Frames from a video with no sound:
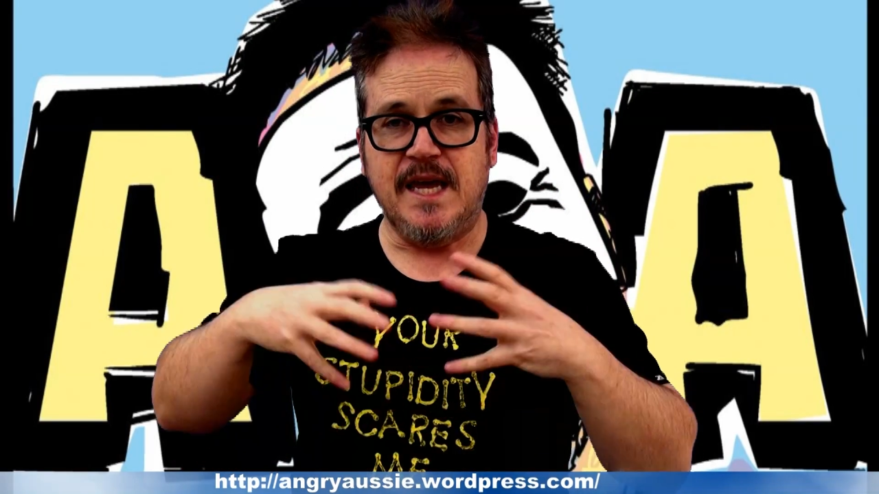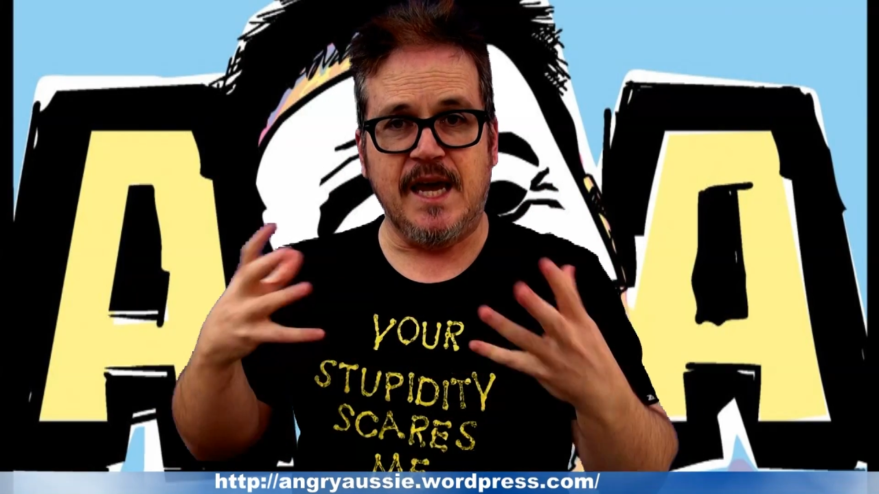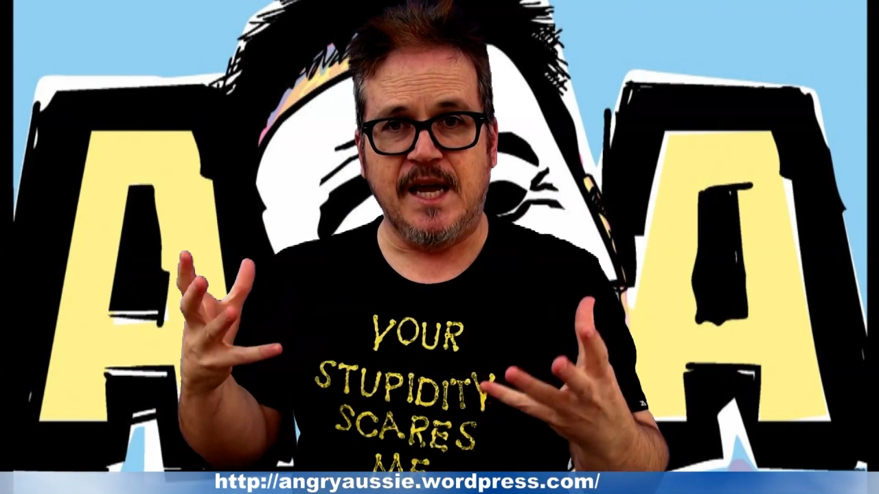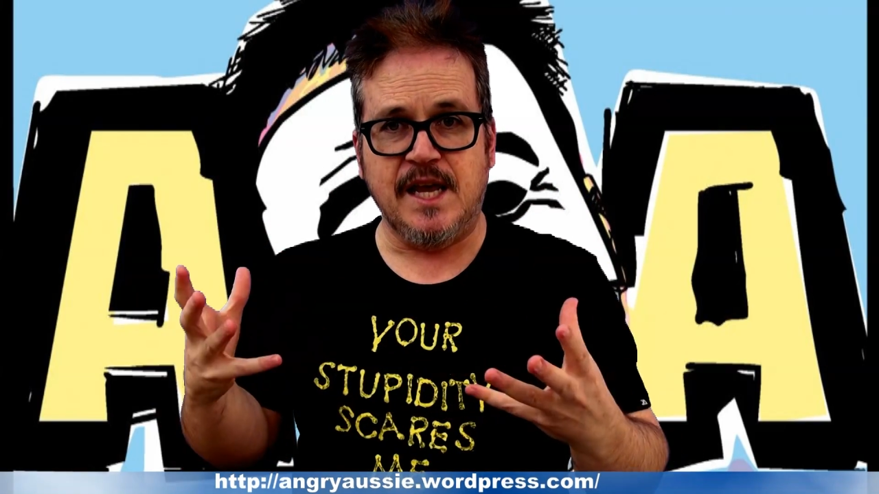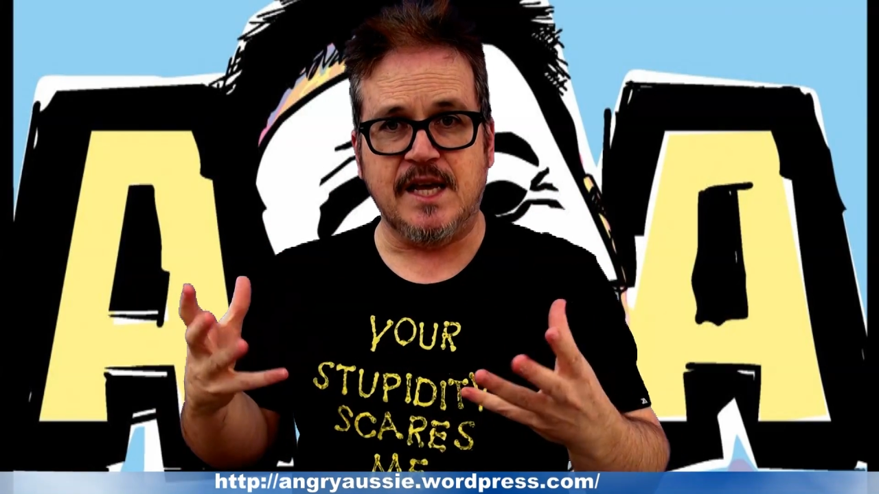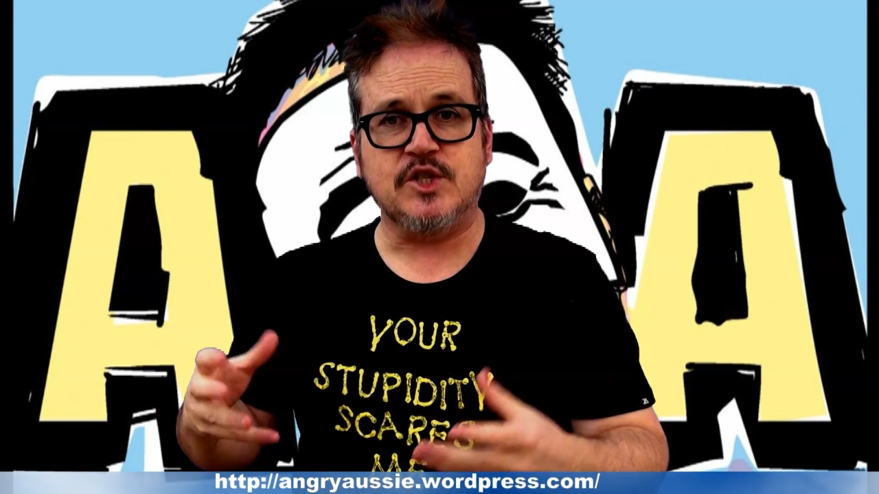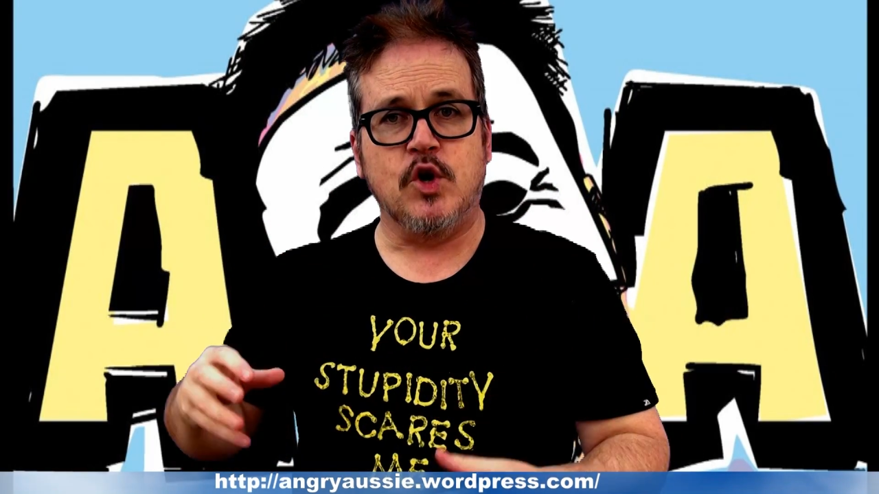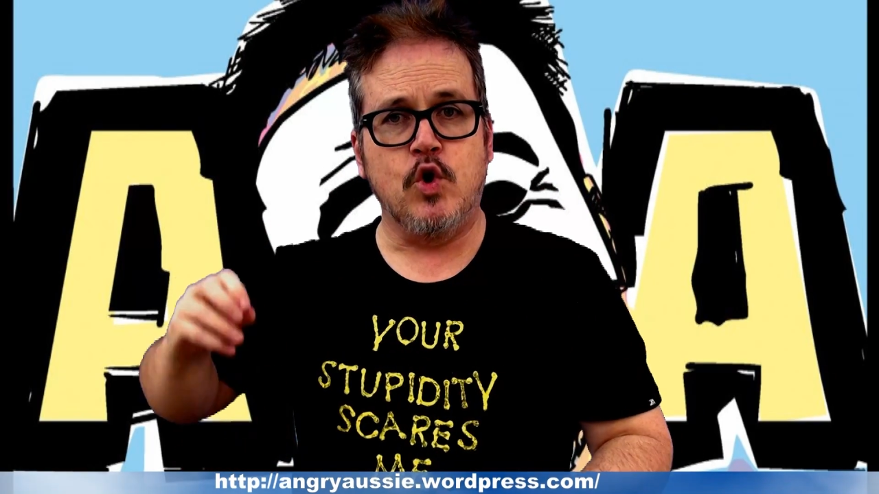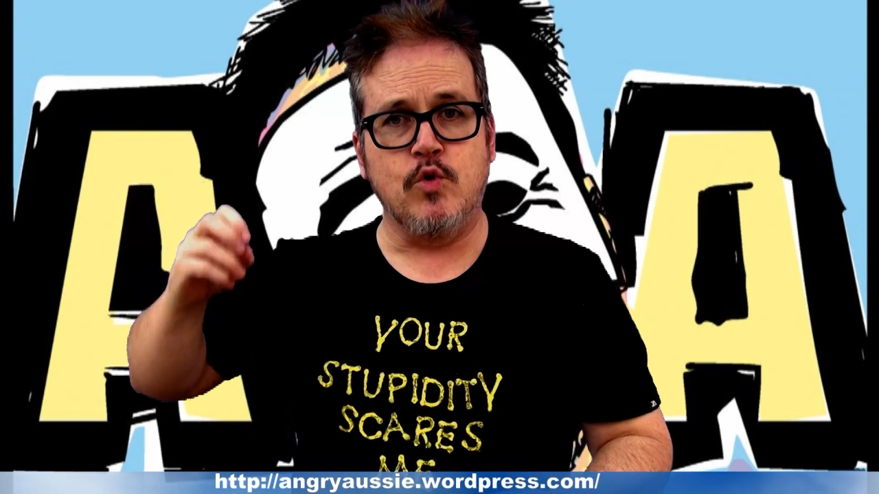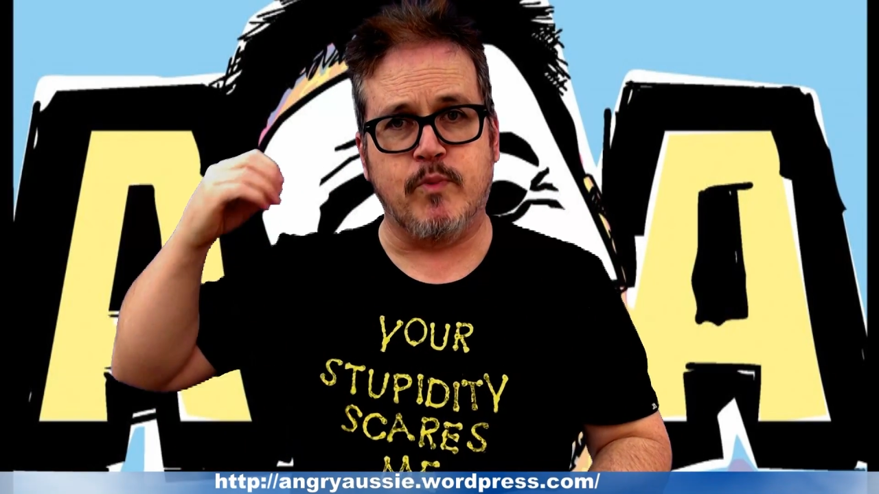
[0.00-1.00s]
idiots
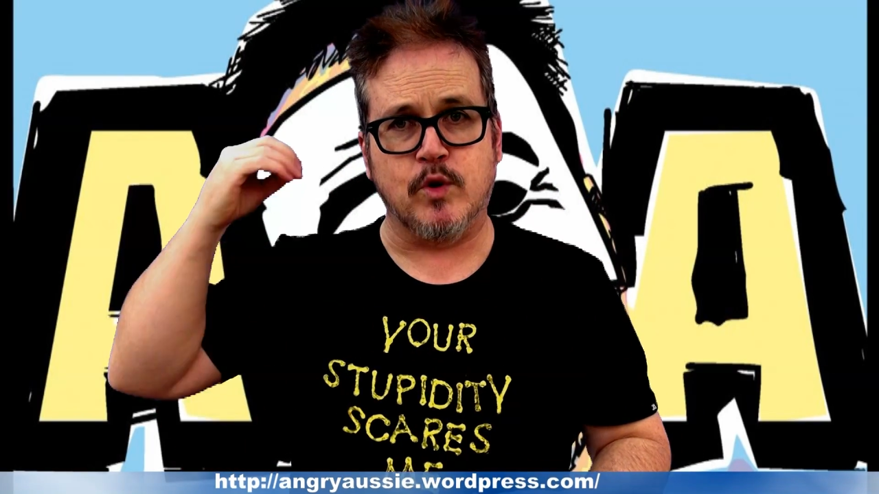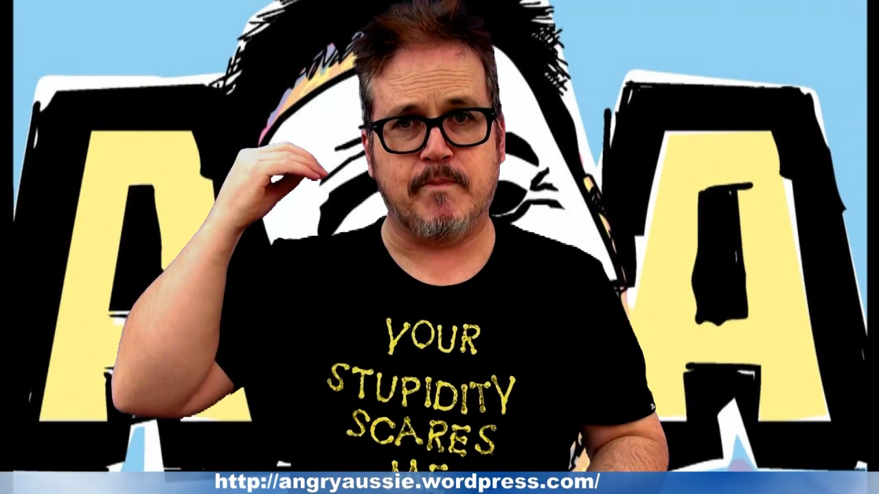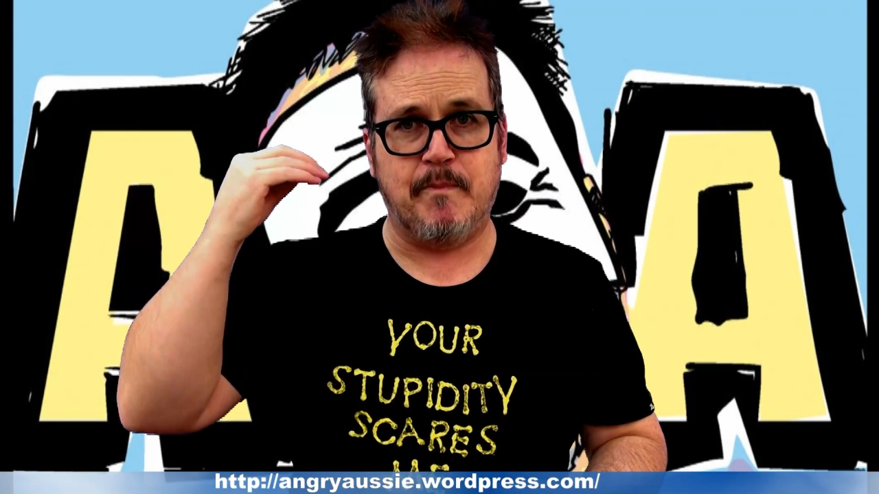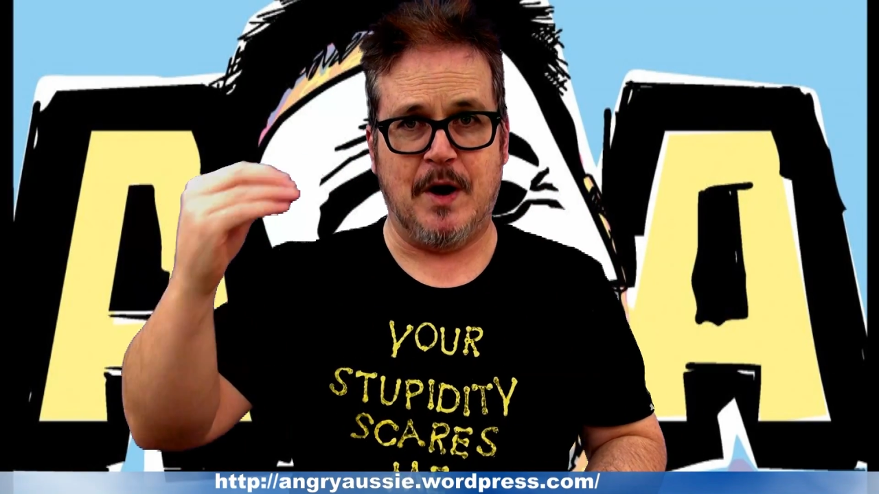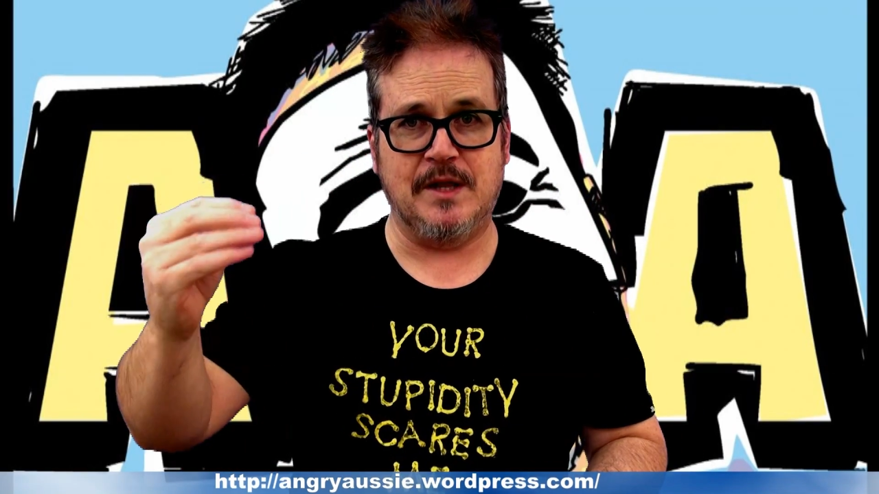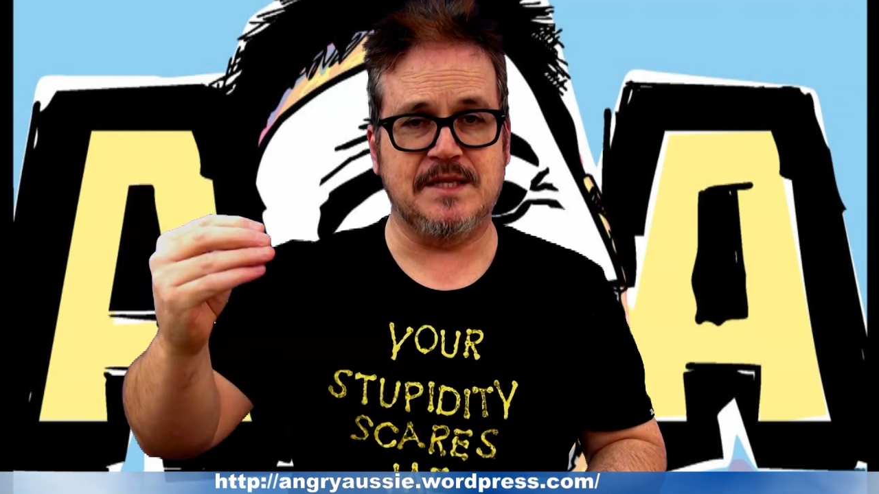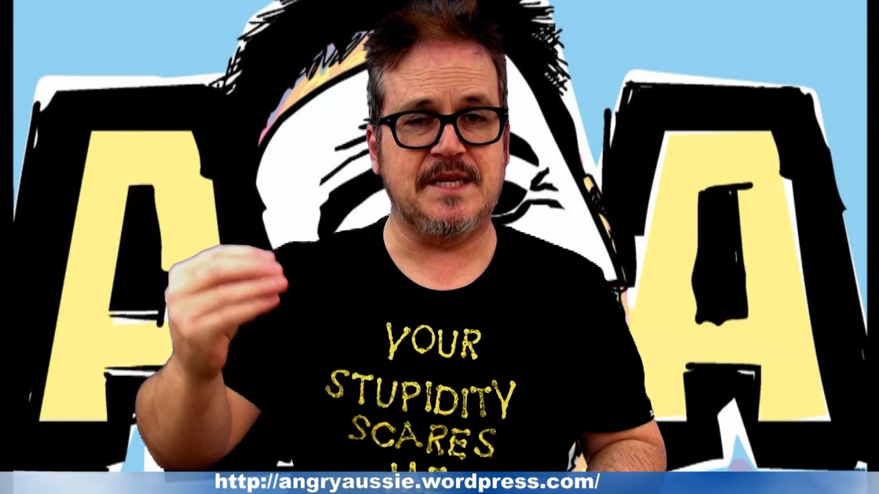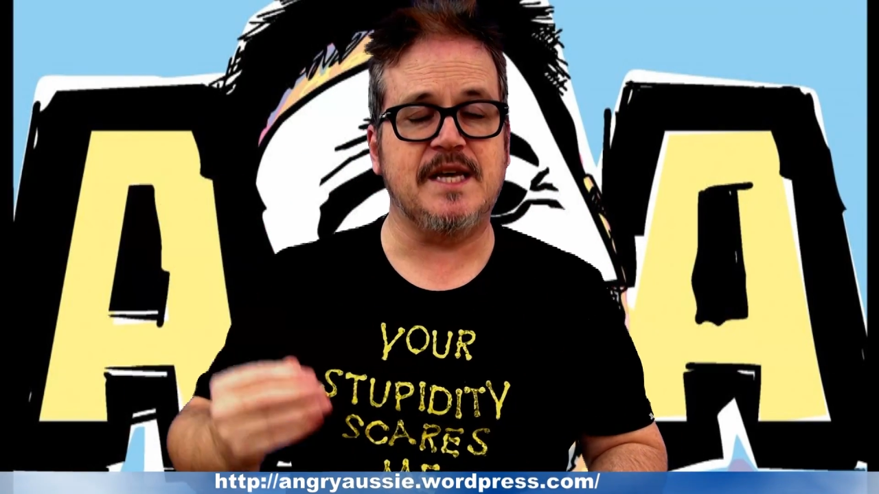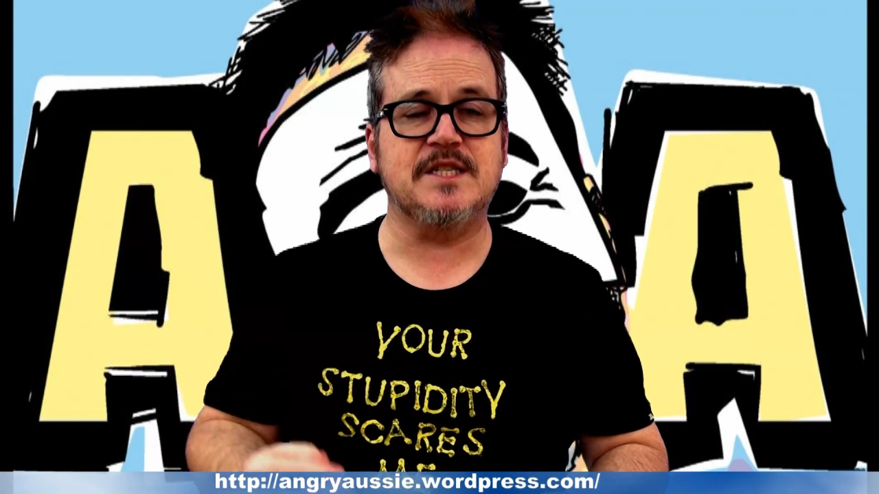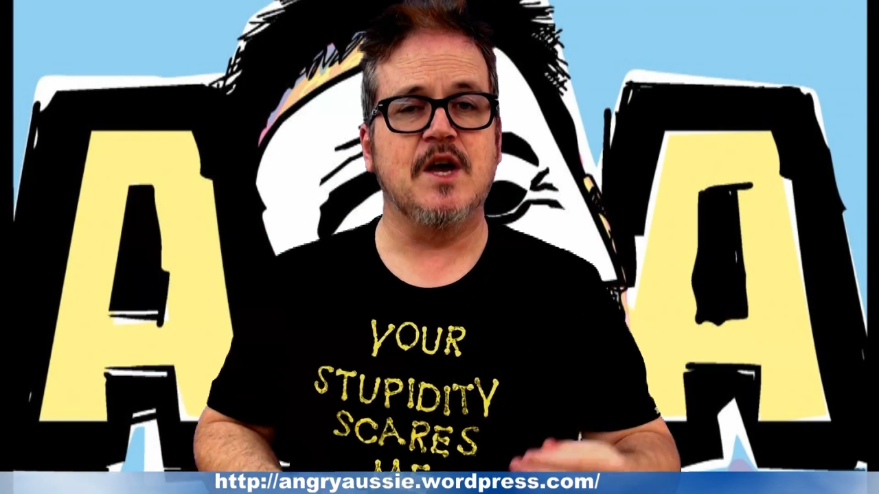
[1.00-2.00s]
who put
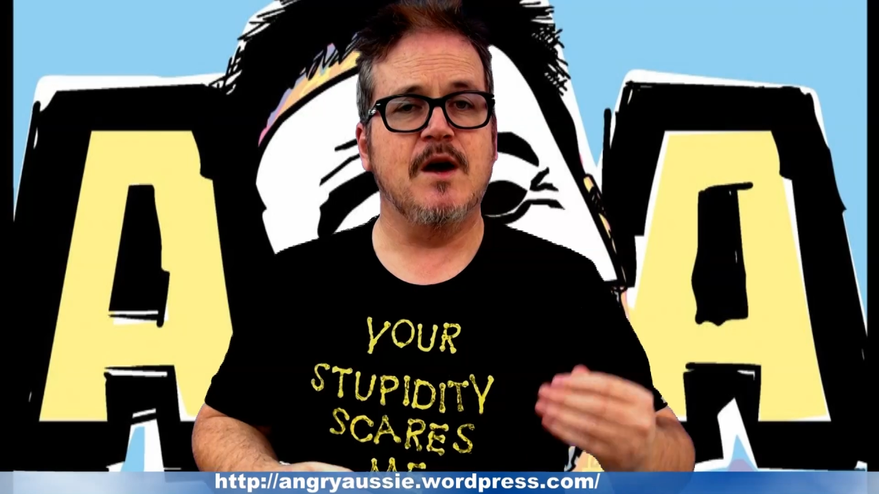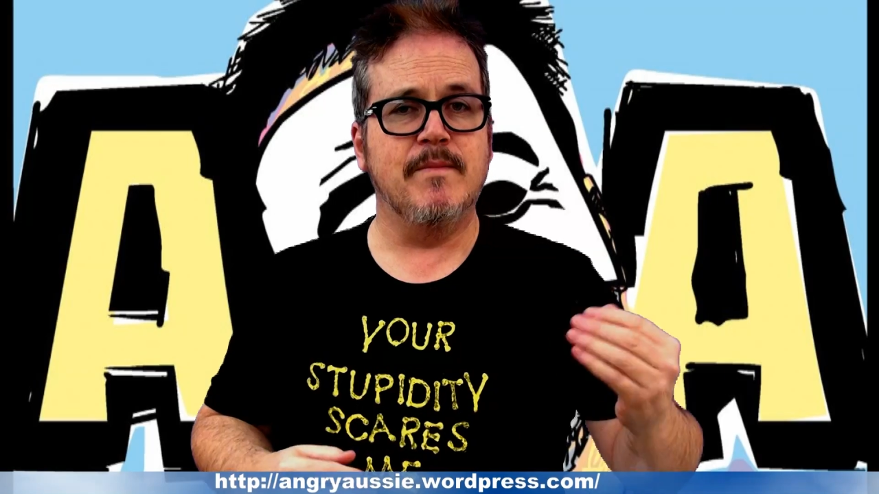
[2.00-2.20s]
politics